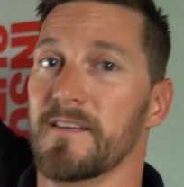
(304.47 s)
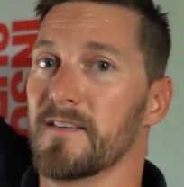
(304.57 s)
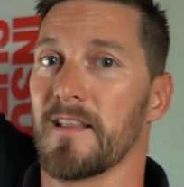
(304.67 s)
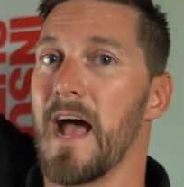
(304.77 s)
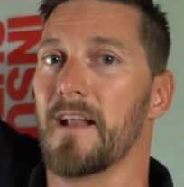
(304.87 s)

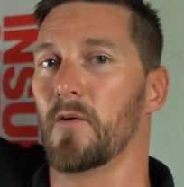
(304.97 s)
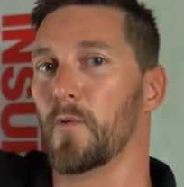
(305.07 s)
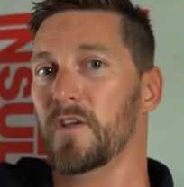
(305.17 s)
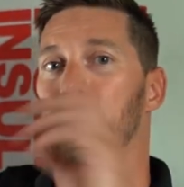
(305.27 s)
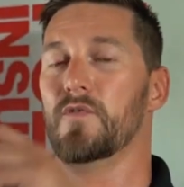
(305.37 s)
into that. And
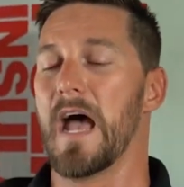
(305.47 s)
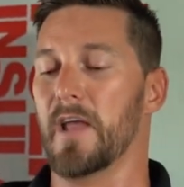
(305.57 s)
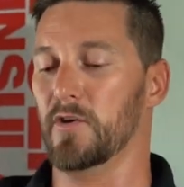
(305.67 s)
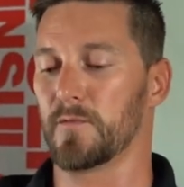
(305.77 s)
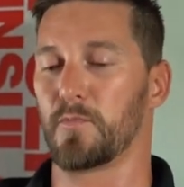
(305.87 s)
when you do
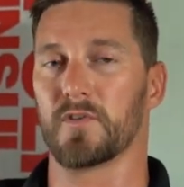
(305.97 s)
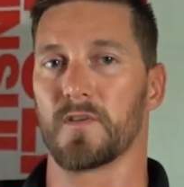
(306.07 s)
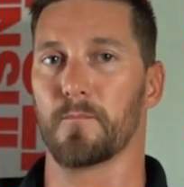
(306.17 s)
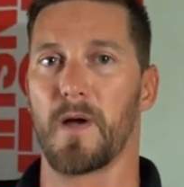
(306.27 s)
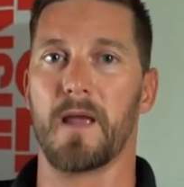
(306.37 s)
that, you just put
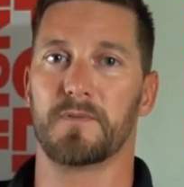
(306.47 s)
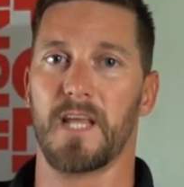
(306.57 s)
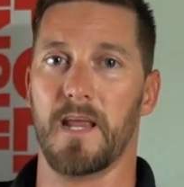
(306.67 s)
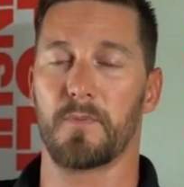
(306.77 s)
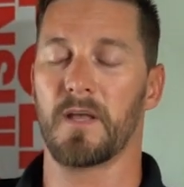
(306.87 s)
some pipe
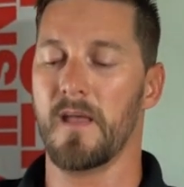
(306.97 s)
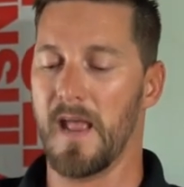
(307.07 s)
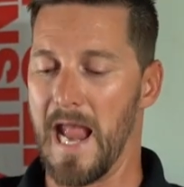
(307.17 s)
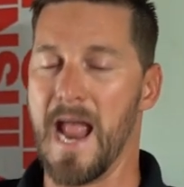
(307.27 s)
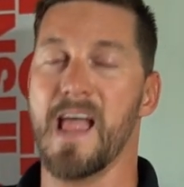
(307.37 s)
tape
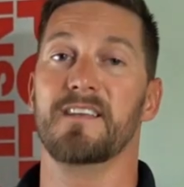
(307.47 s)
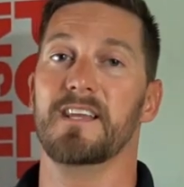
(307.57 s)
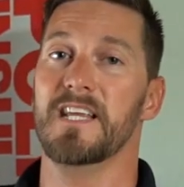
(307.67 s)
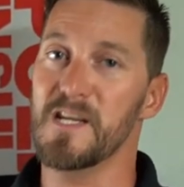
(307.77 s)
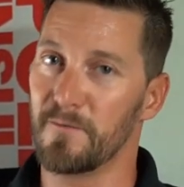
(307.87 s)
and
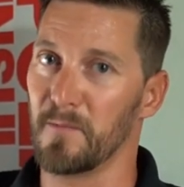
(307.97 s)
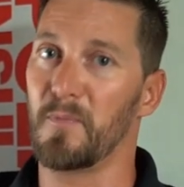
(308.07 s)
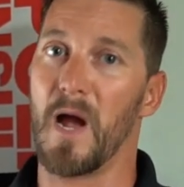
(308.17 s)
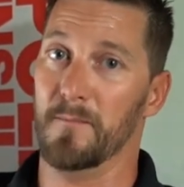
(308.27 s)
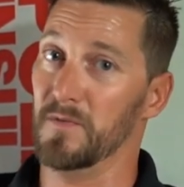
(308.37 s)
even
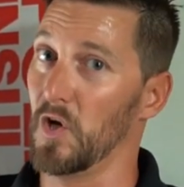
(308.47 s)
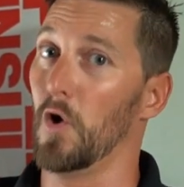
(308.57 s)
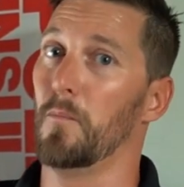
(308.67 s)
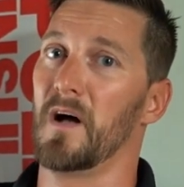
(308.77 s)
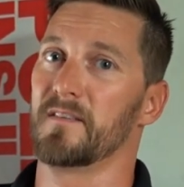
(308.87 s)
pipe
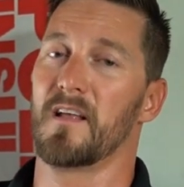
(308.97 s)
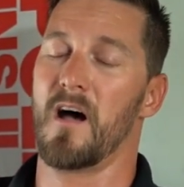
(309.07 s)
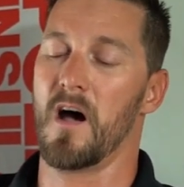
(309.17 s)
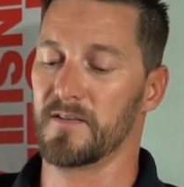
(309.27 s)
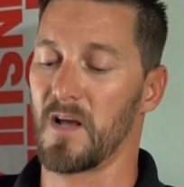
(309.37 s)
dope on
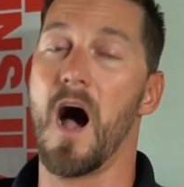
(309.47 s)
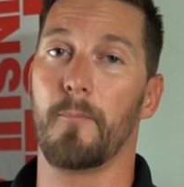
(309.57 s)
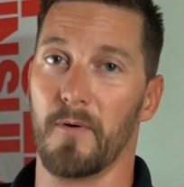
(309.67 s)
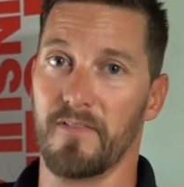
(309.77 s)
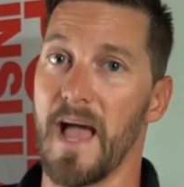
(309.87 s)

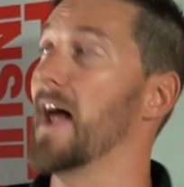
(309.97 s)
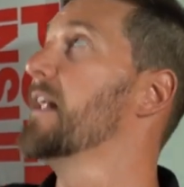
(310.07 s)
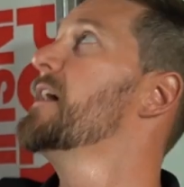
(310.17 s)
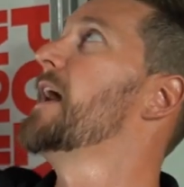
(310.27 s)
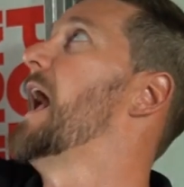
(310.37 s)
top of that.
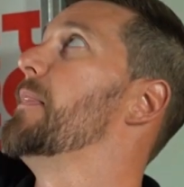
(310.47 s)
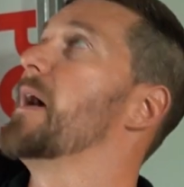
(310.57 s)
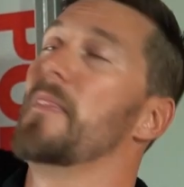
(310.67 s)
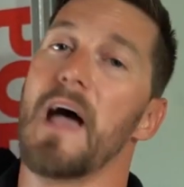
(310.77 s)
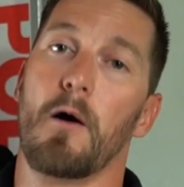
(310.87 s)
And
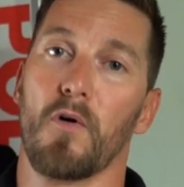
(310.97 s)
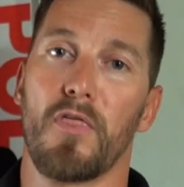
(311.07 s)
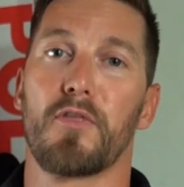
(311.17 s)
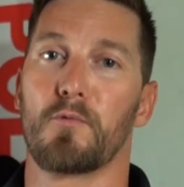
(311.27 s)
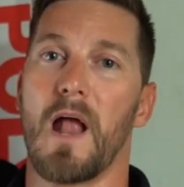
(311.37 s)
then that will
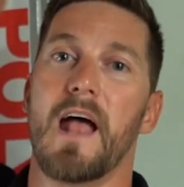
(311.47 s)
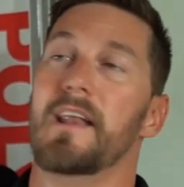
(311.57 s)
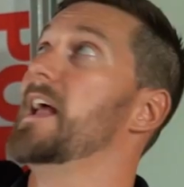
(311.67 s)
thread